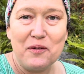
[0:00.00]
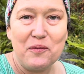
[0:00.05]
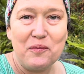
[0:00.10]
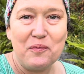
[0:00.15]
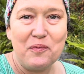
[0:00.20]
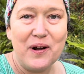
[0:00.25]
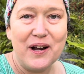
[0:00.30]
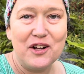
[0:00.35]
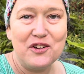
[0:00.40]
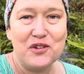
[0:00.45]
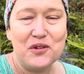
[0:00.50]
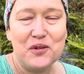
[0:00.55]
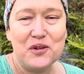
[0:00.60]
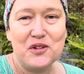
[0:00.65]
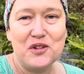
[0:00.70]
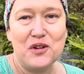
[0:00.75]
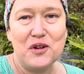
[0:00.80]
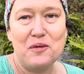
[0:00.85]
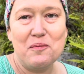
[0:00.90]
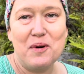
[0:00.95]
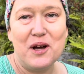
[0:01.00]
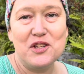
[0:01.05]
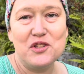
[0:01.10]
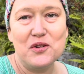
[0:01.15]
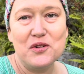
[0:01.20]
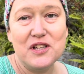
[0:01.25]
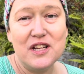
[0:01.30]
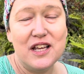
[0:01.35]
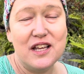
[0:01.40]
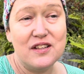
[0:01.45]
When I talked to my
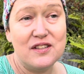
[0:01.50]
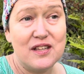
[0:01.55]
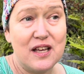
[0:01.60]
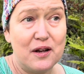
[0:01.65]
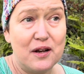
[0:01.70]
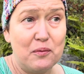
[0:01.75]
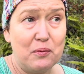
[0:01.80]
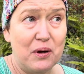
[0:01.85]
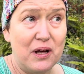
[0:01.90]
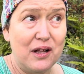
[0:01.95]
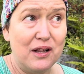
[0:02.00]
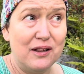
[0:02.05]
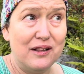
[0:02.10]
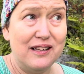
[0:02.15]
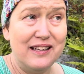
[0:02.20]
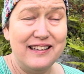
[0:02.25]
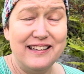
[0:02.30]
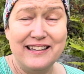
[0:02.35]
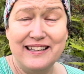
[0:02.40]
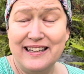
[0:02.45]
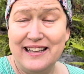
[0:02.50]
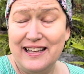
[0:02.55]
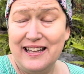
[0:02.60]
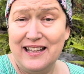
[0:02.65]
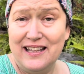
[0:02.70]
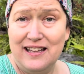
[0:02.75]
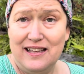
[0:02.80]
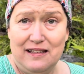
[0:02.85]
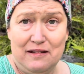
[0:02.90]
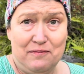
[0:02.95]
doctor, he said, well,
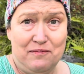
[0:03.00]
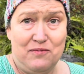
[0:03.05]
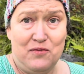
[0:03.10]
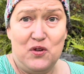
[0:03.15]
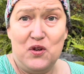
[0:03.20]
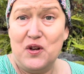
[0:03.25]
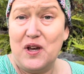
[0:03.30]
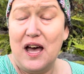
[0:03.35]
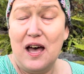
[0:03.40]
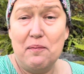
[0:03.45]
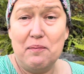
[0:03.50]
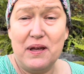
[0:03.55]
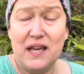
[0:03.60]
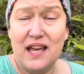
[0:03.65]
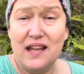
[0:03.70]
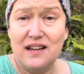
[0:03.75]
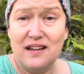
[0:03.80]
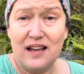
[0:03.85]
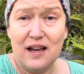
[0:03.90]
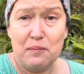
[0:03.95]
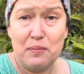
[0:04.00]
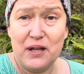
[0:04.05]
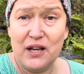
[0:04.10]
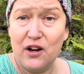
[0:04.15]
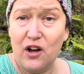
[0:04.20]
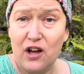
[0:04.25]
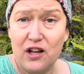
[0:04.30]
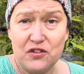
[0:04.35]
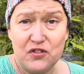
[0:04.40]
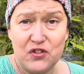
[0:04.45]
you can't be ending up in
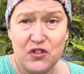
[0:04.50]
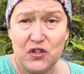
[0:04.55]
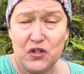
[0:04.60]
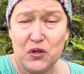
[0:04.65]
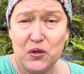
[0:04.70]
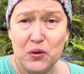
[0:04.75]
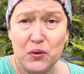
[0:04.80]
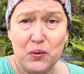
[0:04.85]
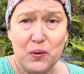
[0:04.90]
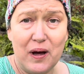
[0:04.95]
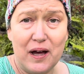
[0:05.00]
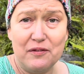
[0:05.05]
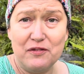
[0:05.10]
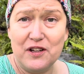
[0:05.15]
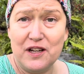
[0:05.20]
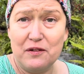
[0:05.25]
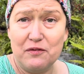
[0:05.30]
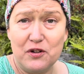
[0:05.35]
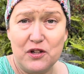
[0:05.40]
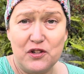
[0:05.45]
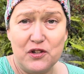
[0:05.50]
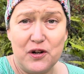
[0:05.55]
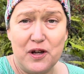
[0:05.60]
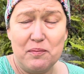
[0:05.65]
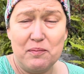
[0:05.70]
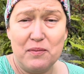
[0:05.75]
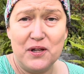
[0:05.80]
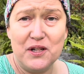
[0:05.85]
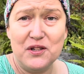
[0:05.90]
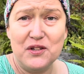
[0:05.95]
ICU after every
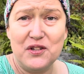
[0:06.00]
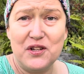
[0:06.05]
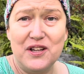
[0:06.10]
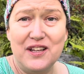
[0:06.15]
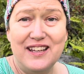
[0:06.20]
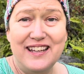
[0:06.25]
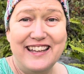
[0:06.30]
treatment.